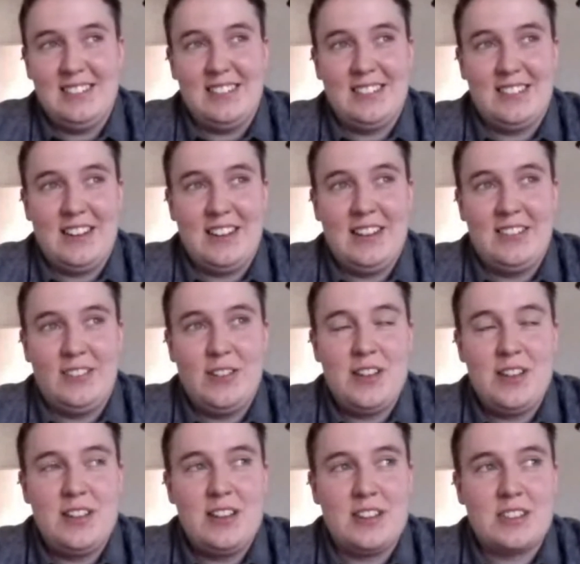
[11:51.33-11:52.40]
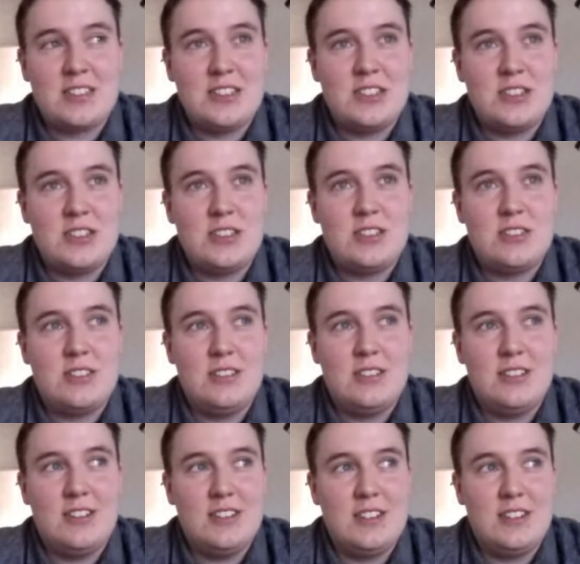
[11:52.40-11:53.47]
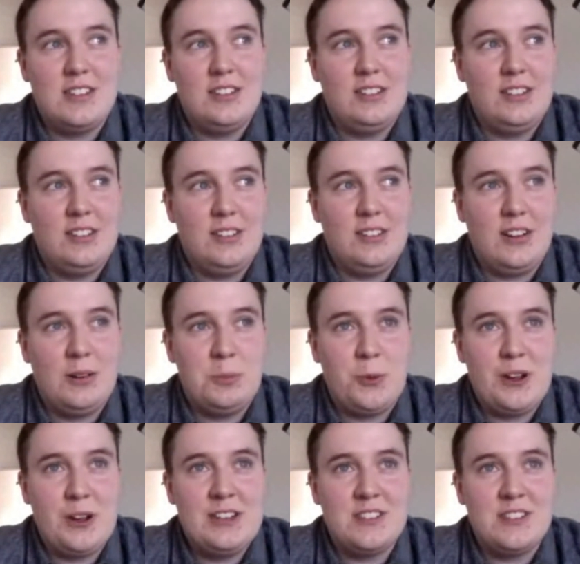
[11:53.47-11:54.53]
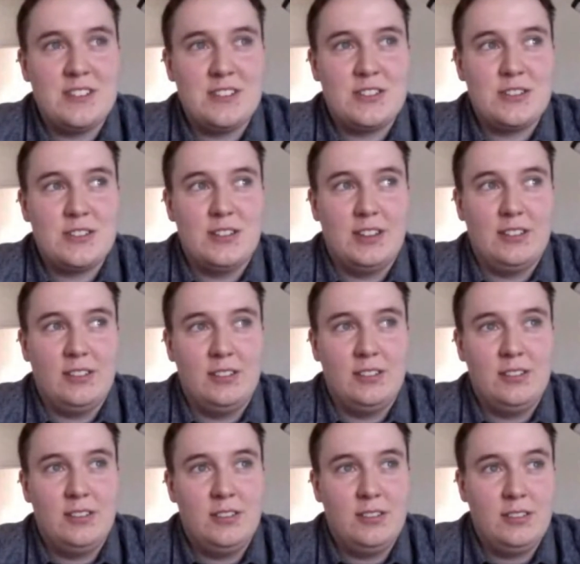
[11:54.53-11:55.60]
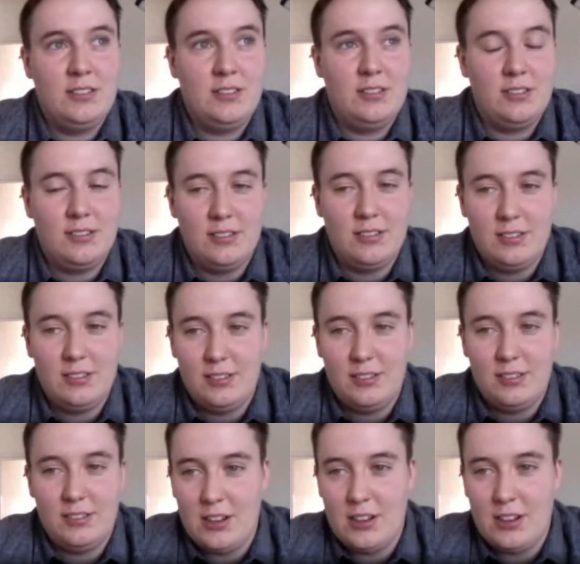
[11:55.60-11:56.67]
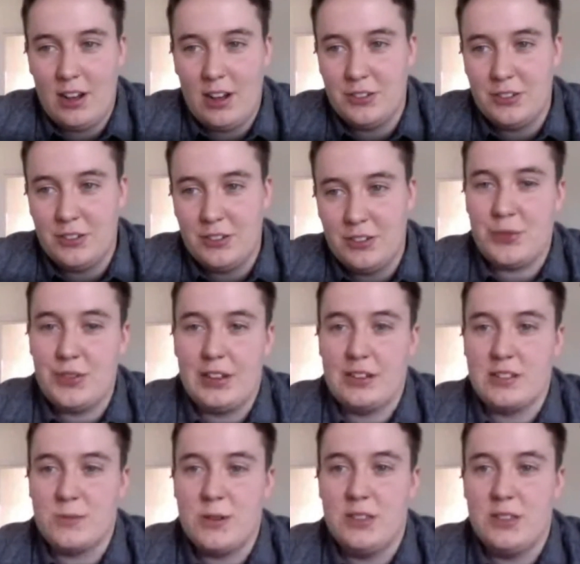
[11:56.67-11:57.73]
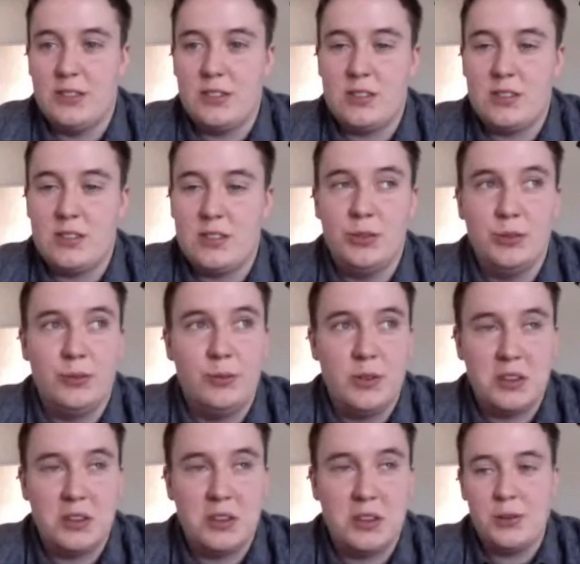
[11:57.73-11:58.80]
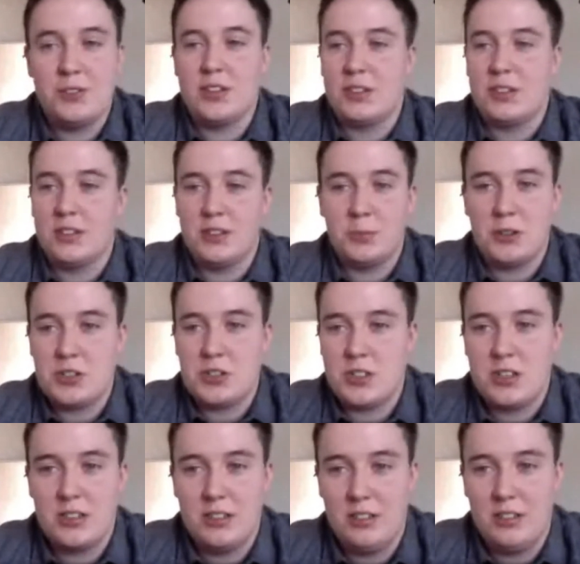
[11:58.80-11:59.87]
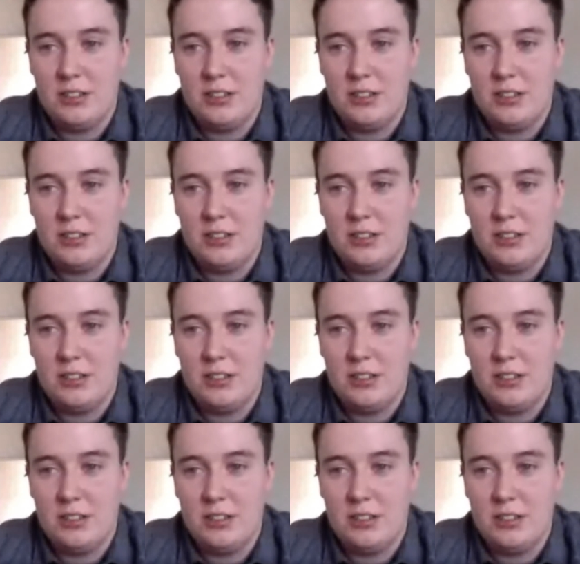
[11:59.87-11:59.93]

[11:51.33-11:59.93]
Yeah, well, I think it's because our brains are doing hundreds of different things at once, sort of with the music, especially, and